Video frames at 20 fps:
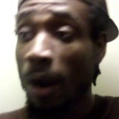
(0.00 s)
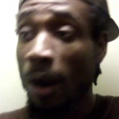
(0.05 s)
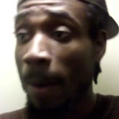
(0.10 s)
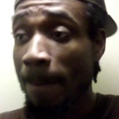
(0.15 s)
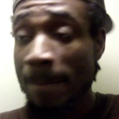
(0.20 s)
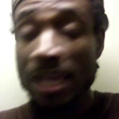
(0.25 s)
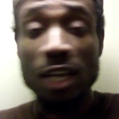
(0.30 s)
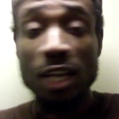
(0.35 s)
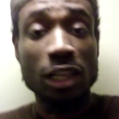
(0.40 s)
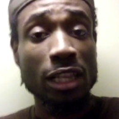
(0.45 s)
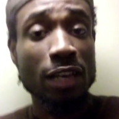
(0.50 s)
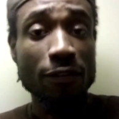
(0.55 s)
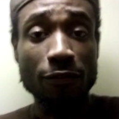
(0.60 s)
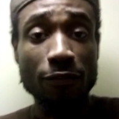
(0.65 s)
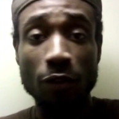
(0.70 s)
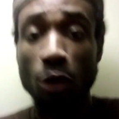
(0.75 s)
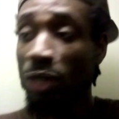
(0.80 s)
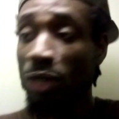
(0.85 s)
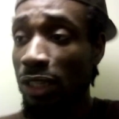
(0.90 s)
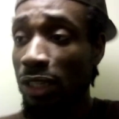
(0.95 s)
mail-in
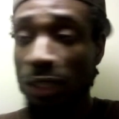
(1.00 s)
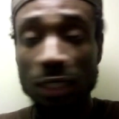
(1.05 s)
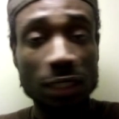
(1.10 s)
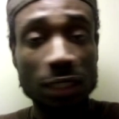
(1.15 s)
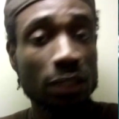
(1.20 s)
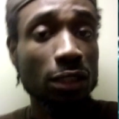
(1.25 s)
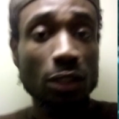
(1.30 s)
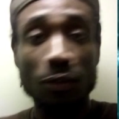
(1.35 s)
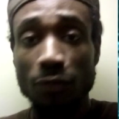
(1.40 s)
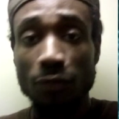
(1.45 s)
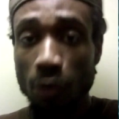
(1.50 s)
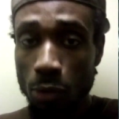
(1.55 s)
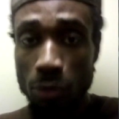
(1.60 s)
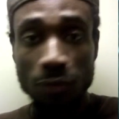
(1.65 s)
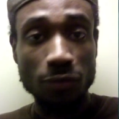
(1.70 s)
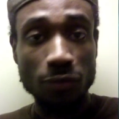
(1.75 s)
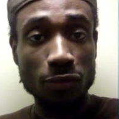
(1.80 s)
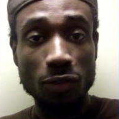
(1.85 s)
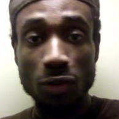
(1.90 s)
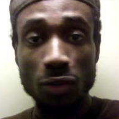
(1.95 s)
voting leads to voter
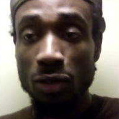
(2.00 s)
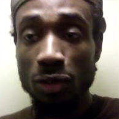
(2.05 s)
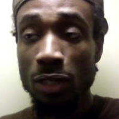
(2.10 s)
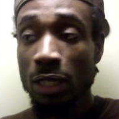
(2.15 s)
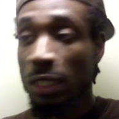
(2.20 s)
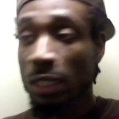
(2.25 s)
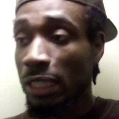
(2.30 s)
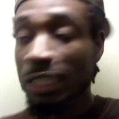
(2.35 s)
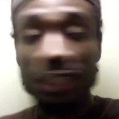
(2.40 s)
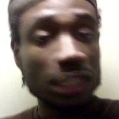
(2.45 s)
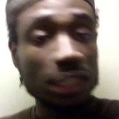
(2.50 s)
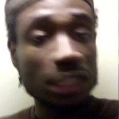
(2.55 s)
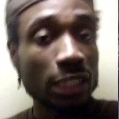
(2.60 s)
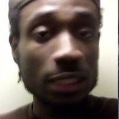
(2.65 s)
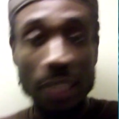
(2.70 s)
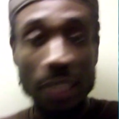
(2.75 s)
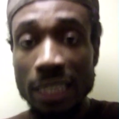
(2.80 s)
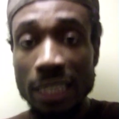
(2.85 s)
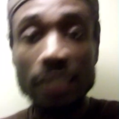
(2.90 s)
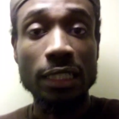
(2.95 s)
fraud? It
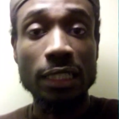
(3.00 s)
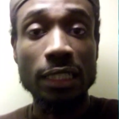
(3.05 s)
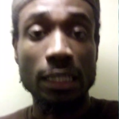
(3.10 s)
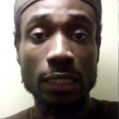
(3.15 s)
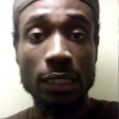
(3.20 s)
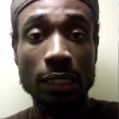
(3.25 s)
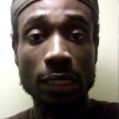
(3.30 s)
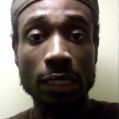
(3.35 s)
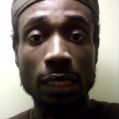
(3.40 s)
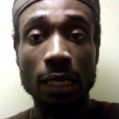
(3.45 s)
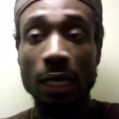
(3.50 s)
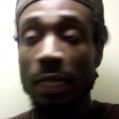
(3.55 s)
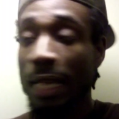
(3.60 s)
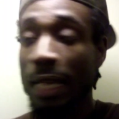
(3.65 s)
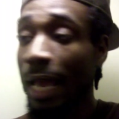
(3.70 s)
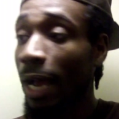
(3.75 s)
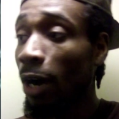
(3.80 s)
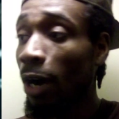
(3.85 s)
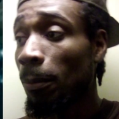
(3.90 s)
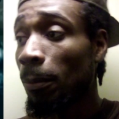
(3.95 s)
just isn't.
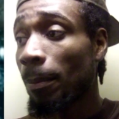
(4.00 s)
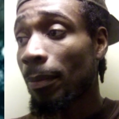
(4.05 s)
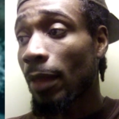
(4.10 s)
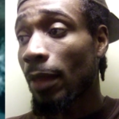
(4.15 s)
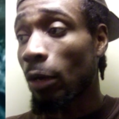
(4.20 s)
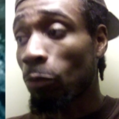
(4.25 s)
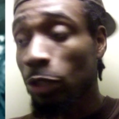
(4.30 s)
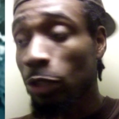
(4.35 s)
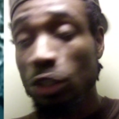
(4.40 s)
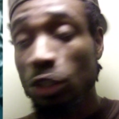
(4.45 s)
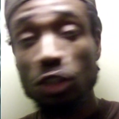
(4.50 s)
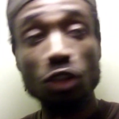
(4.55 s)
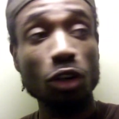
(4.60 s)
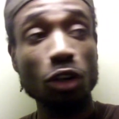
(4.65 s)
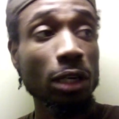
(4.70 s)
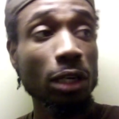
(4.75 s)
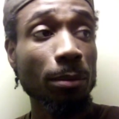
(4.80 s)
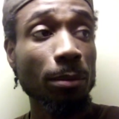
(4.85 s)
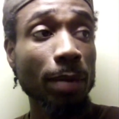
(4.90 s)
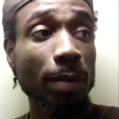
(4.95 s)
Now, when you're
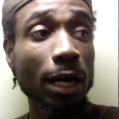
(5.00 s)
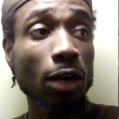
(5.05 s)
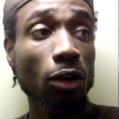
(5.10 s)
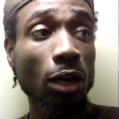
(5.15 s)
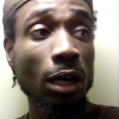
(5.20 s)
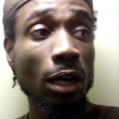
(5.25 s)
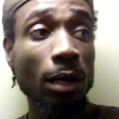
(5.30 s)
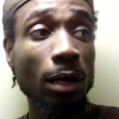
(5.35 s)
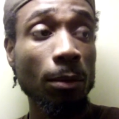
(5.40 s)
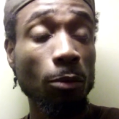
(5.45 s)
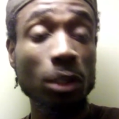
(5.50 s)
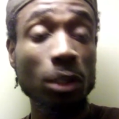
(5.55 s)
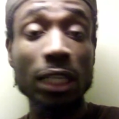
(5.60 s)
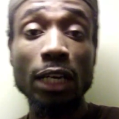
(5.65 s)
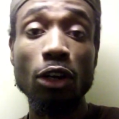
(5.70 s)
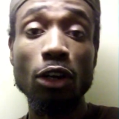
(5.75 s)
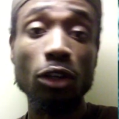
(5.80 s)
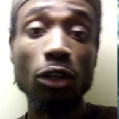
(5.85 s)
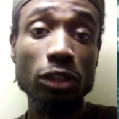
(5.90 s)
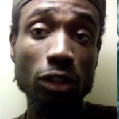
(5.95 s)
talking about what they
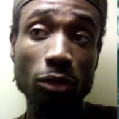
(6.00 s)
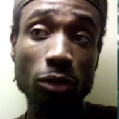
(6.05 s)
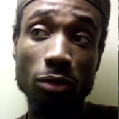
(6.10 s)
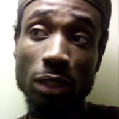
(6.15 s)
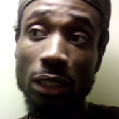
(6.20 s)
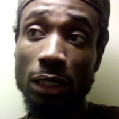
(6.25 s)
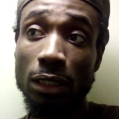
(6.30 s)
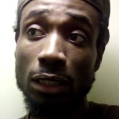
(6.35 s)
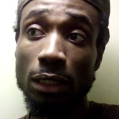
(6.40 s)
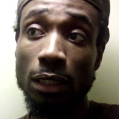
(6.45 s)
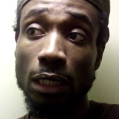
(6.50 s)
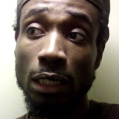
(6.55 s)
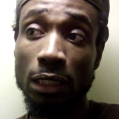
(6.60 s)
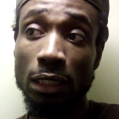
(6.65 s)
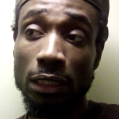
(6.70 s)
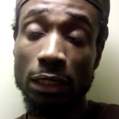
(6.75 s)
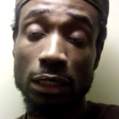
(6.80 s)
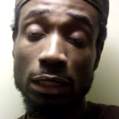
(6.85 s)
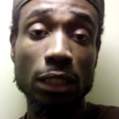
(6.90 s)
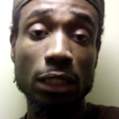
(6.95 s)
also did, the
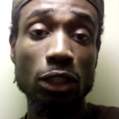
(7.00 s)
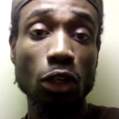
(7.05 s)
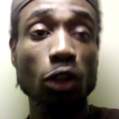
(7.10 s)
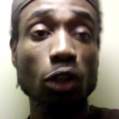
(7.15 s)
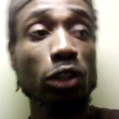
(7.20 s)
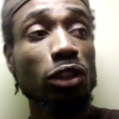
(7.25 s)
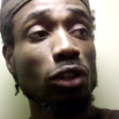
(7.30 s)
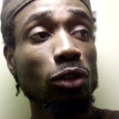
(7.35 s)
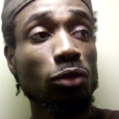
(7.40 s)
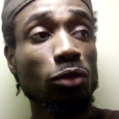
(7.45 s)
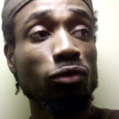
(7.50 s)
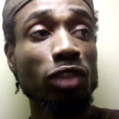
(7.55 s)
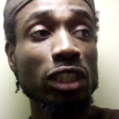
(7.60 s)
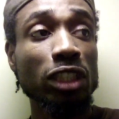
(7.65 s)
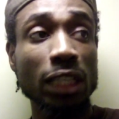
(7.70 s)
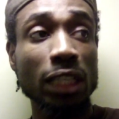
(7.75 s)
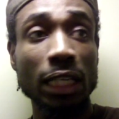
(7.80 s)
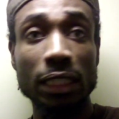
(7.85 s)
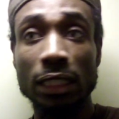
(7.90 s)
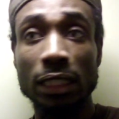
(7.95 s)
judge also
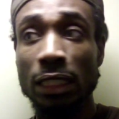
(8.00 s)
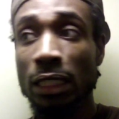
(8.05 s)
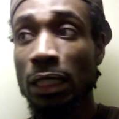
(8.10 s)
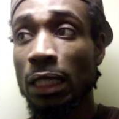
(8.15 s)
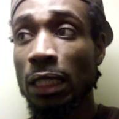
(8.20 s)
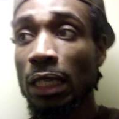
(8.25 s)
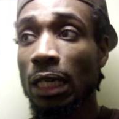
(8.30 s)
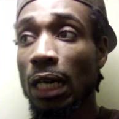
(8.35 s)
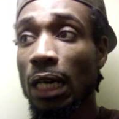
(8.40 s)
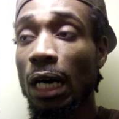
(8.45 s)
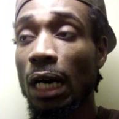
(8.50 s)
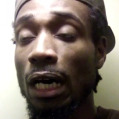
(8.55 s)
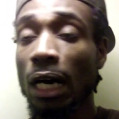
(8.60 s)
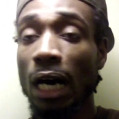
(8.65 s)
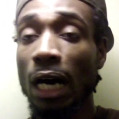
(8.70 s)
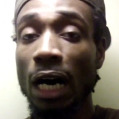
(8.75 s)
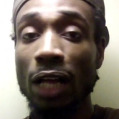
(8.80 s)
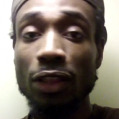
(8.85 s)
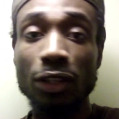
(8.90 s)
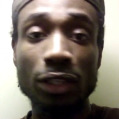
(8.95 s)
rejected
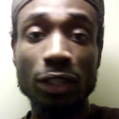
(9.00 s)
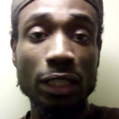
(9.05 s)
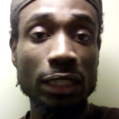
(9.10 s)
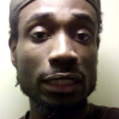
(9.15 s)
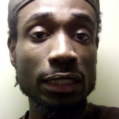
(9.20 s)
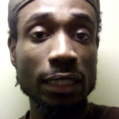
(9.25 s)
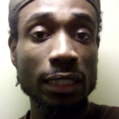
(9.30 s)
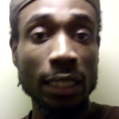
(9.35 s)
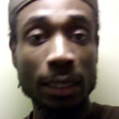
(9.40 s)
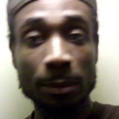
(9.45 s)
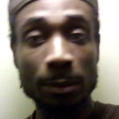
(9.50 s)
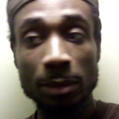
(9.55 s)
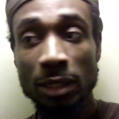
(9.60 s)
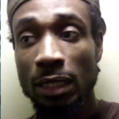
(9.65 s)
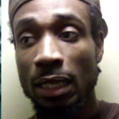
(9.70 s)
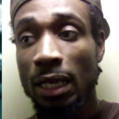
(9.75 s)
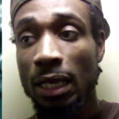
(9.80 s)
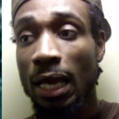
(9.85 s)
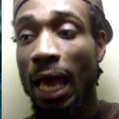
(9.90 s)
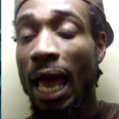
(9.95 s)
other attempts
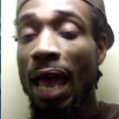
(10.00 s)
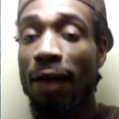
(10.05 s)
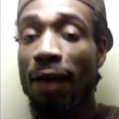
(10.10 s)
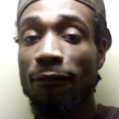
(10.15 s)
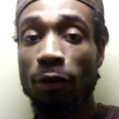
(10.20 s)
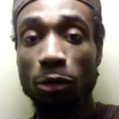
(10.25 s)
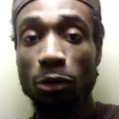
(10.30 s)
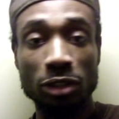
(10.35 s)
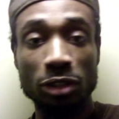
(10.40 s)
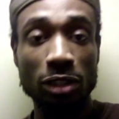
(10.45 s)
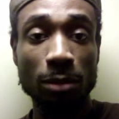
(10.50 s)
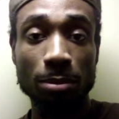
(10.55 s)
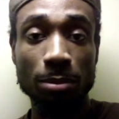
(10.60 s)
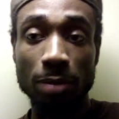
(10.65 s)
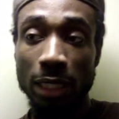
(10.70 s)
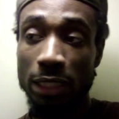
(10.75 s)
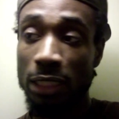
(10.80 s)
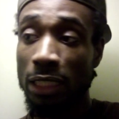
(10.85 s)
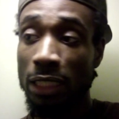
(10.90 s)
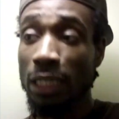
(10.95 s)
at voter
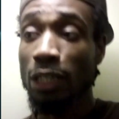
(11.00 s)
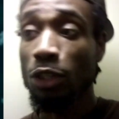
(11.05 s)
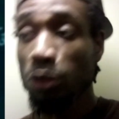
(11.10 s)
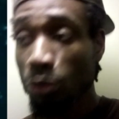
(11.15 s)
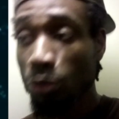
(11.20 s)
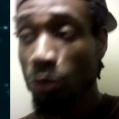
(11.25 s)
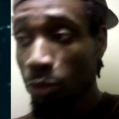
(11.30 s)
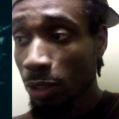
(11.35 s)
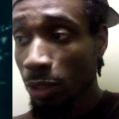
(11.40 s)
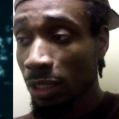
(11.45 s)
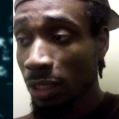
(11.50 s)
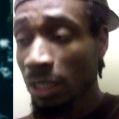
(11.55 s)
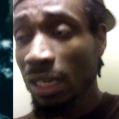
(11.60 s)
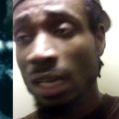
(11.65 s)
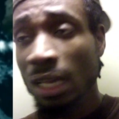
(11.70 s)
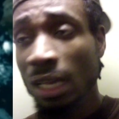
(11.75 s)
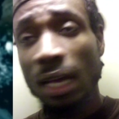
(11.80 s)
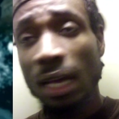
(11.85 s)
suppression, including